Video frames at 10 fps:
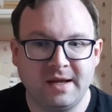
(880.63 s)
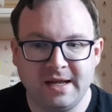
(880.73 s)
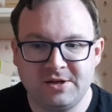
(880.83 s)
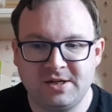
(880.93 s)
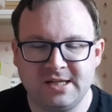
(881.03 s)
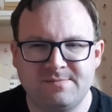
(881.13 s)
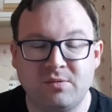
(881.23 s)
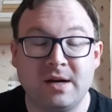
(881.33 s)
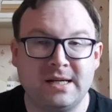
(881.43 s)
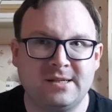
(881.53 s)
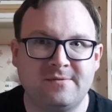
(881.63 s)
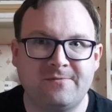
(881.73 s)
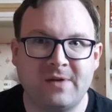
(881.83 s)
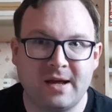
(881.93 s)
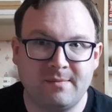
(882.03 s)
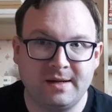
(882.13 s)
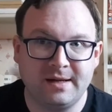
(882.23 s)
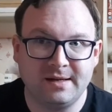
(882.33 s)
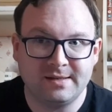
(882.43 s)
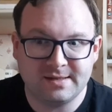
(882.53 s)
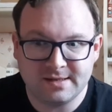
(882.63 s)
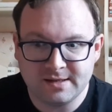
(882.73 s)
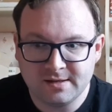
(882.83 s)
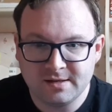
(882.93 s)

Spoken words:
each of these boys' families.